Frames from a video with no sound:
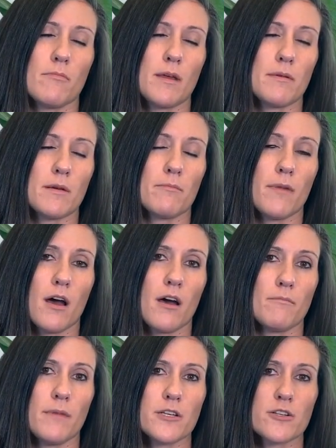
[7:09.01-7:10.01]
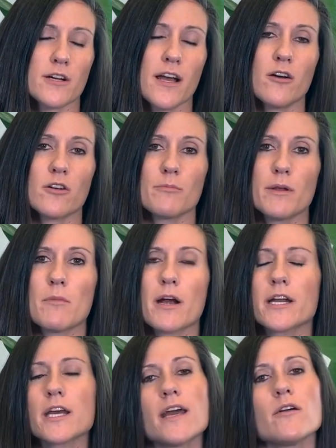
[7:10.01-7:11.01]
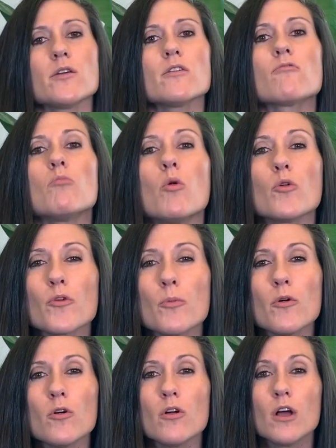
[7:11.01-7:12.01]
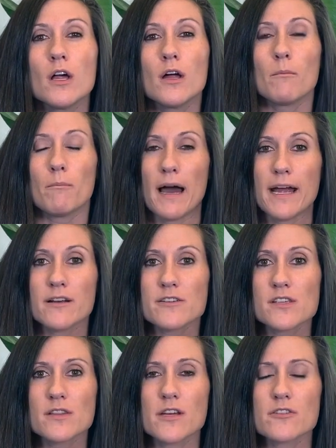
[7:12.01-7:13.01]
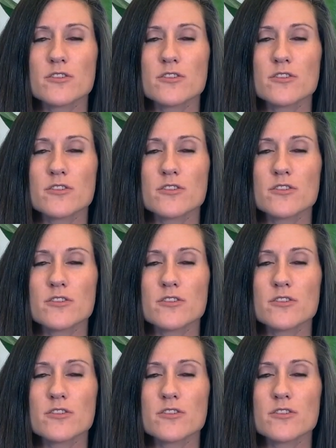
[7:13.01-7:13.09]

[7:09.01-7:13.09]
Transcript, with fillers: maybe a, a major account or mid-market account, you have multiple buyers in there.